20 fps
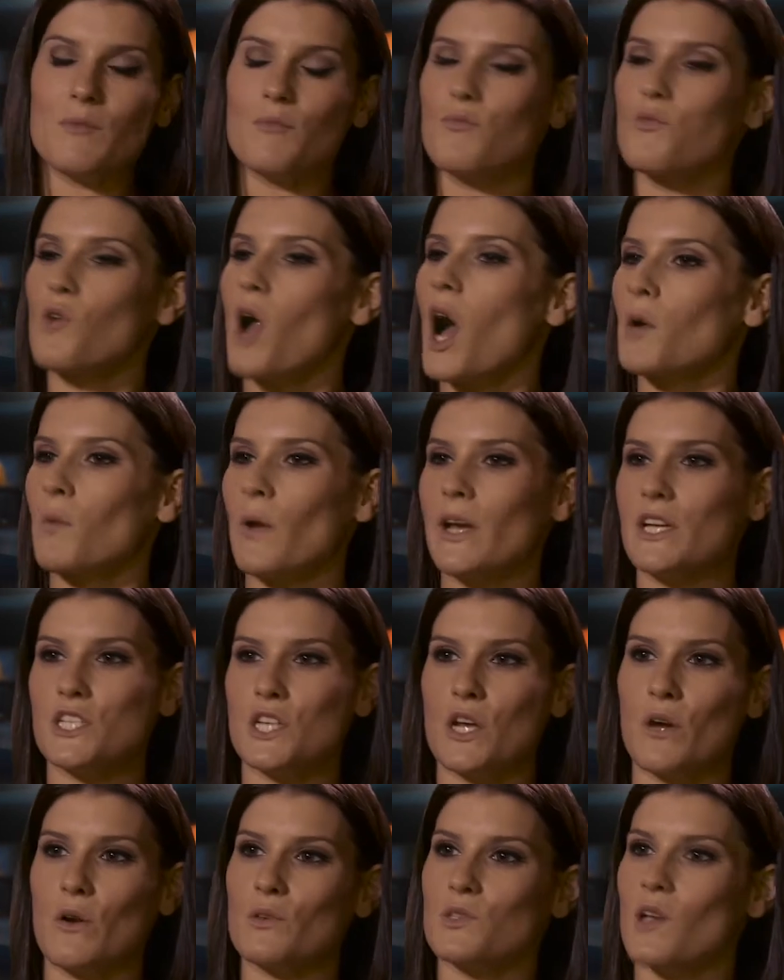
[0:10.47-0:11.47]
Broadway
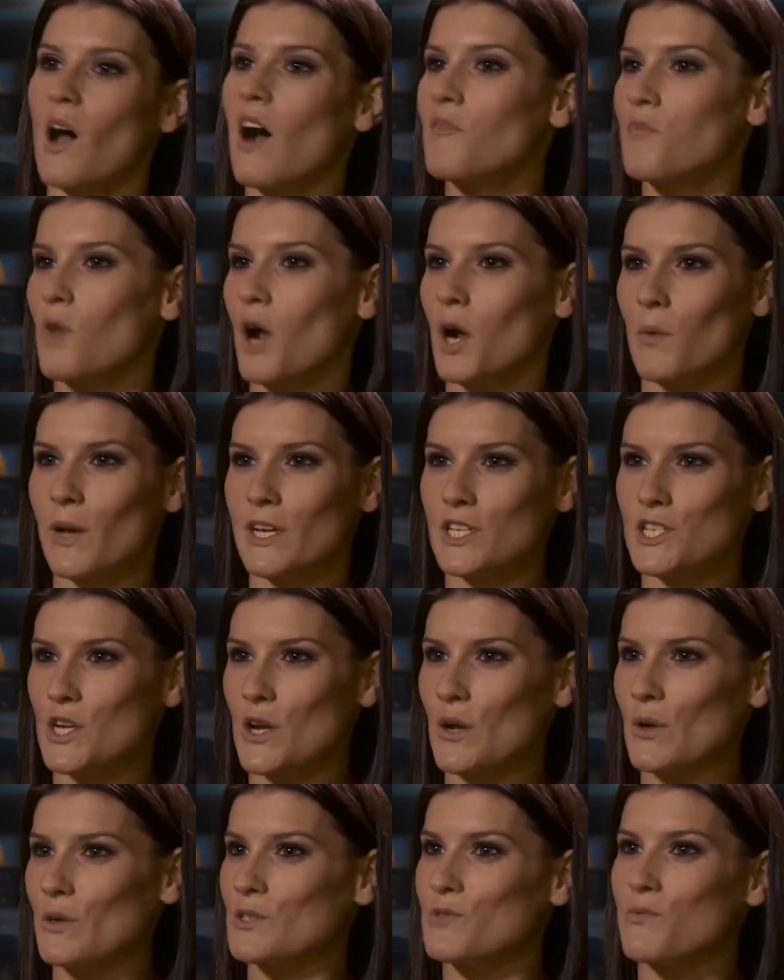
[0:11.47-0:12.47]
shows, off-Broadway
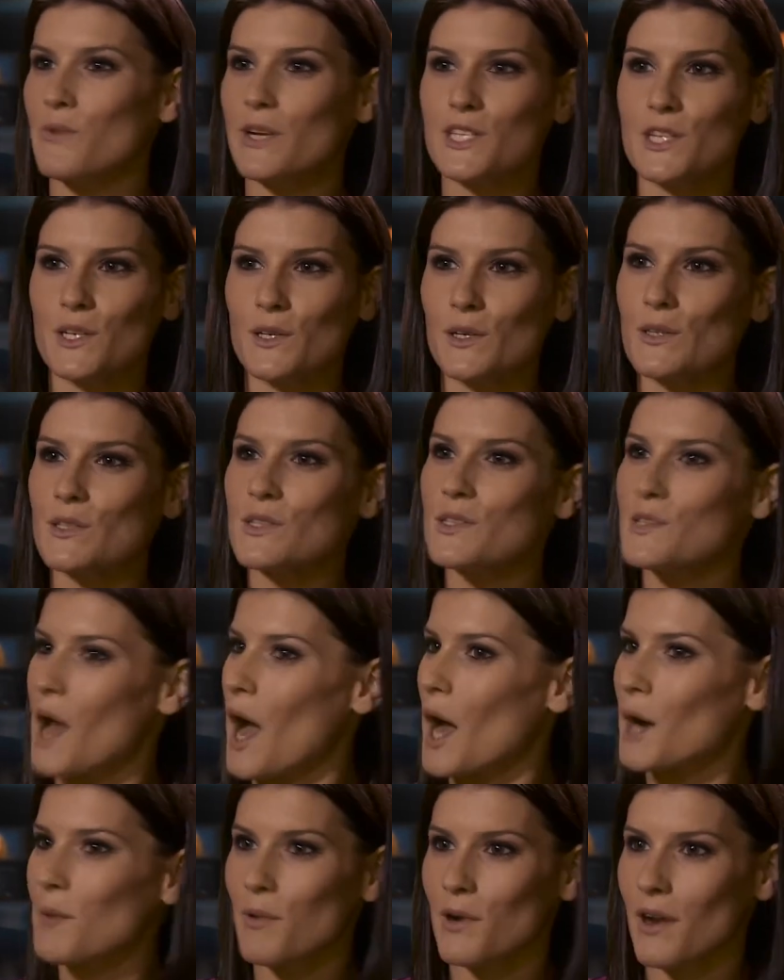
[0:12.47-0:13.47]
shows, regional
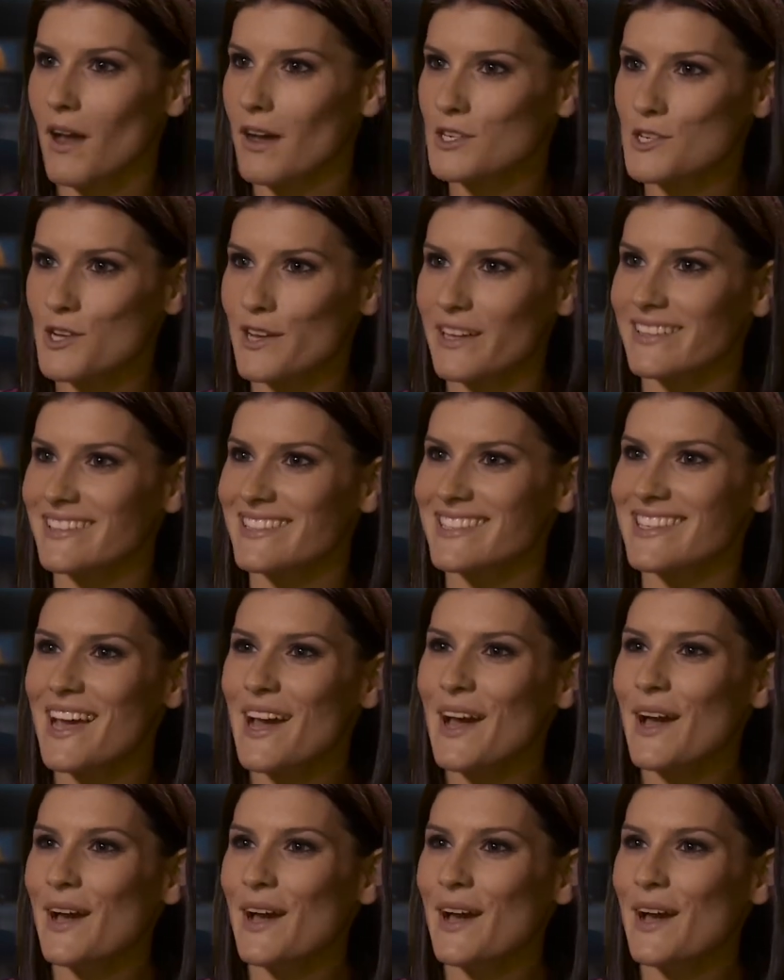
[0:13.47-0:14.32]
stock productions.